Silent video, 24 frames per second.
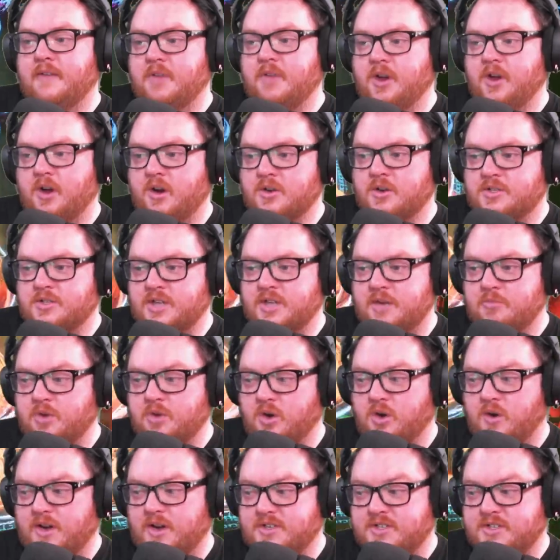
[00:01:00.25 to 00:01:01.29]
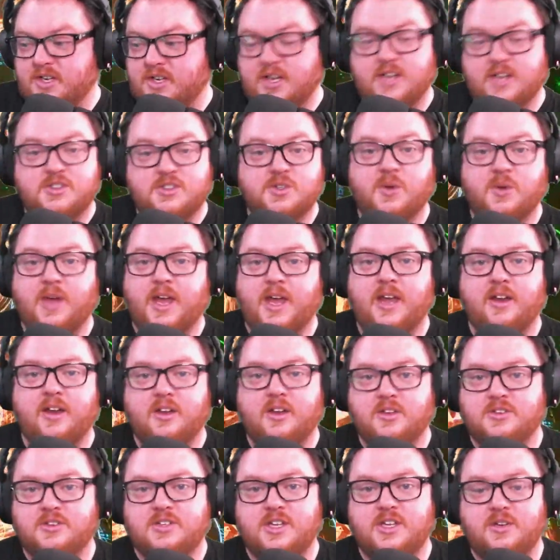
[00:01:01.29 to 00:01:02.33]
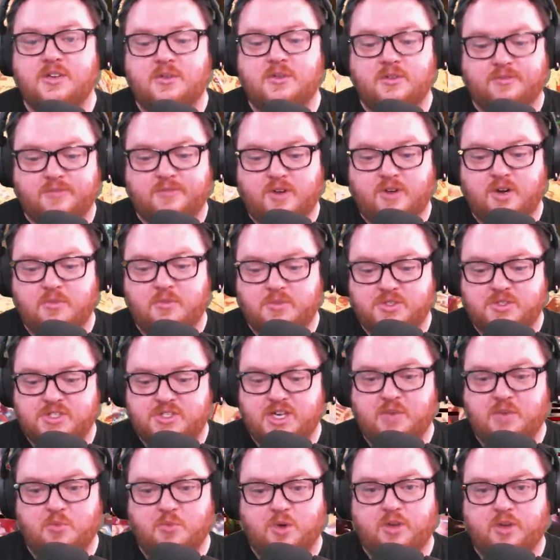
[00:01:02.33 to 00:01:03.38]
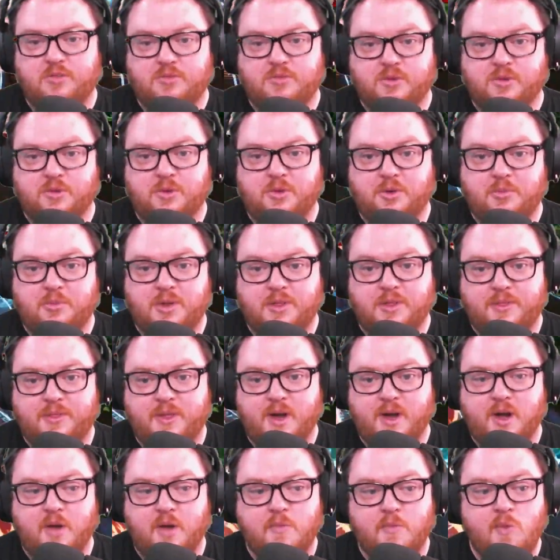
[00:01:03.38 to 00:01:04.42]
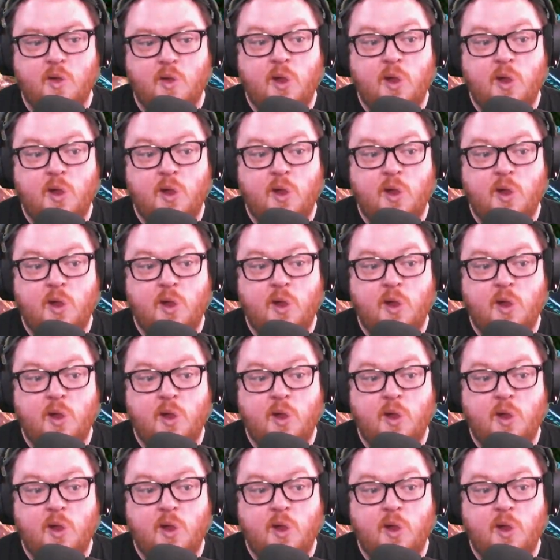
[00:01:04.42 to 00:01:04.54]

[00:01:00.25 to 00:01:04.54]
a hard time progressing, it's okay to continue to farm the same one for a little bit there.